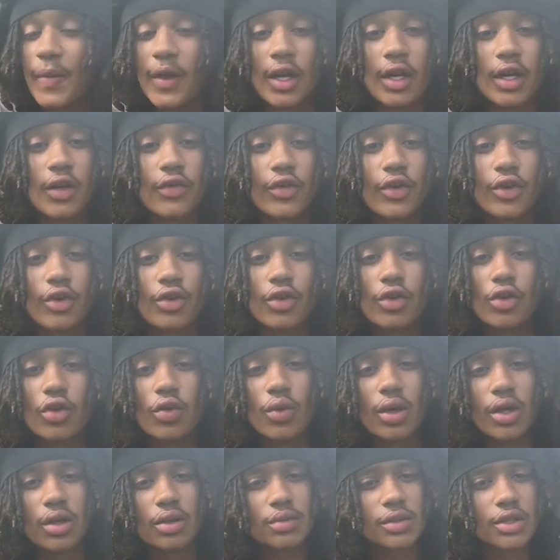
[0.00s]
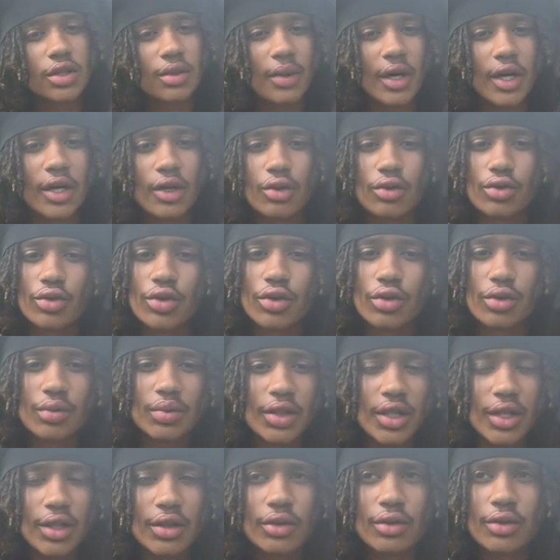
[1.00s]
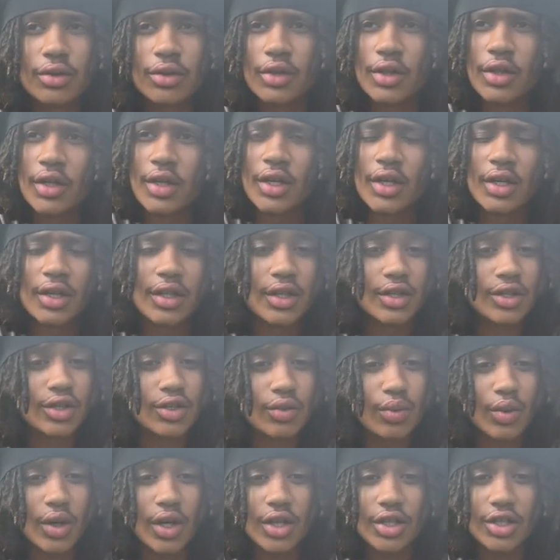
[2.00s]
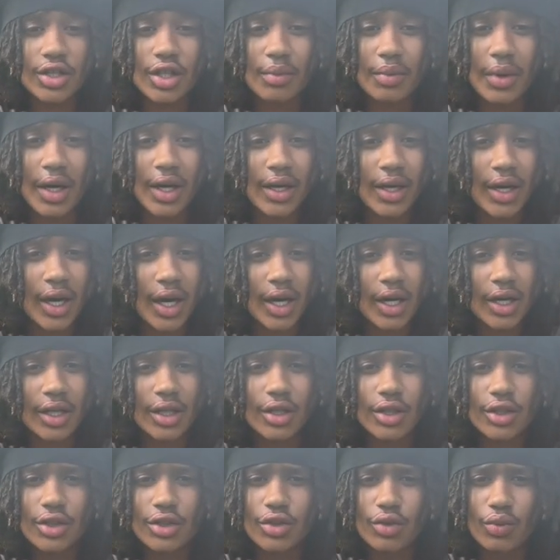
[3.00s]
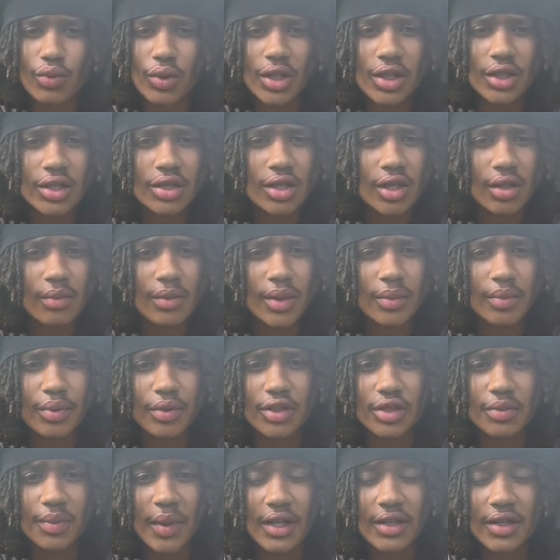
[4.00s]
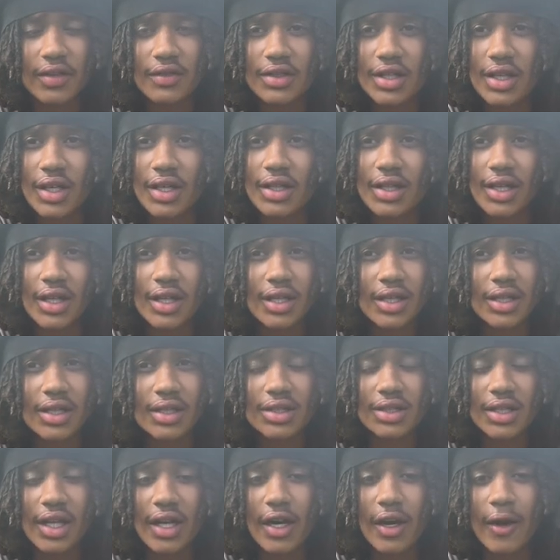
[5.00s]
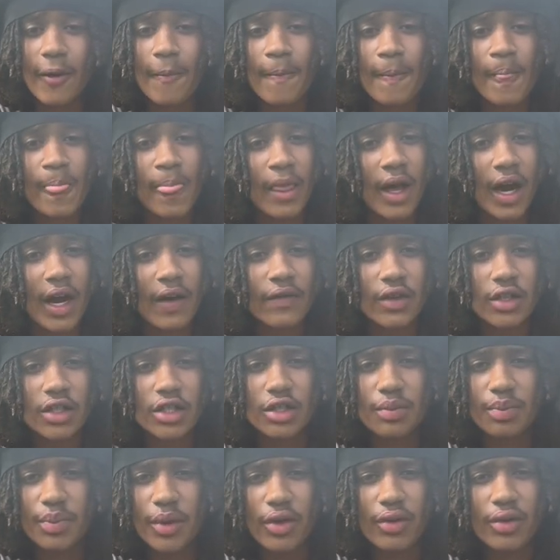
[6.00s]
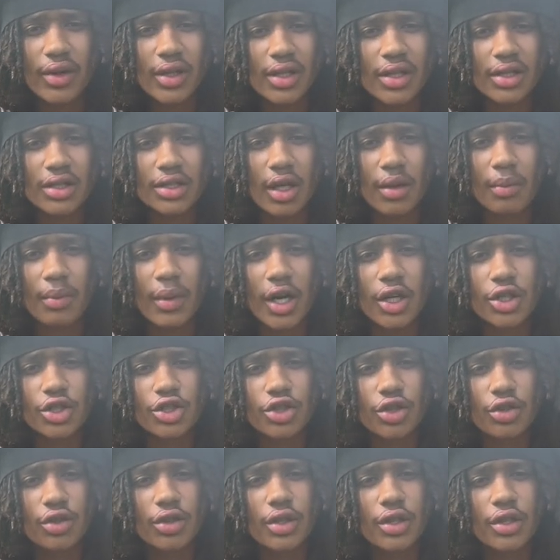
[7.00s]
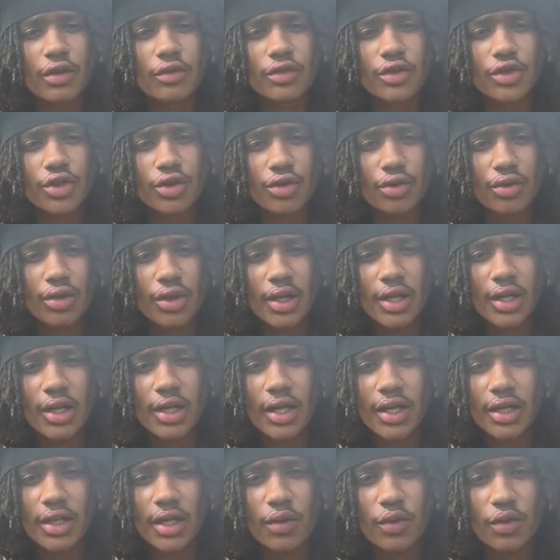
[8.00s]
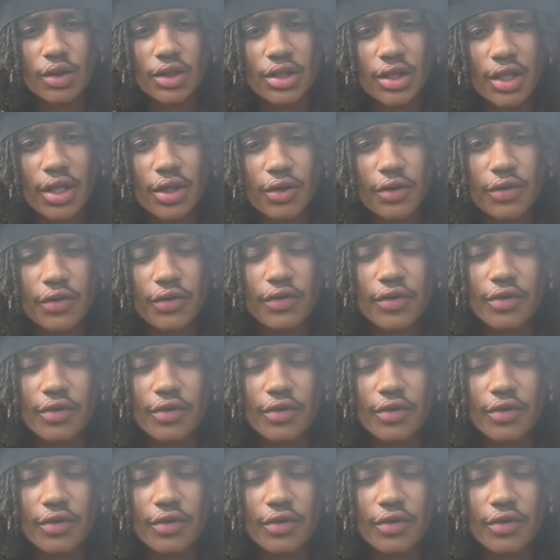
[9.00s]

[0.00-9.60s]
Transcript: And if you're new, welcome to my YouTube channel. This is where I share my knowledge, wisdom, and perspectives on things that I've experienced on my journey of truly connecting with self.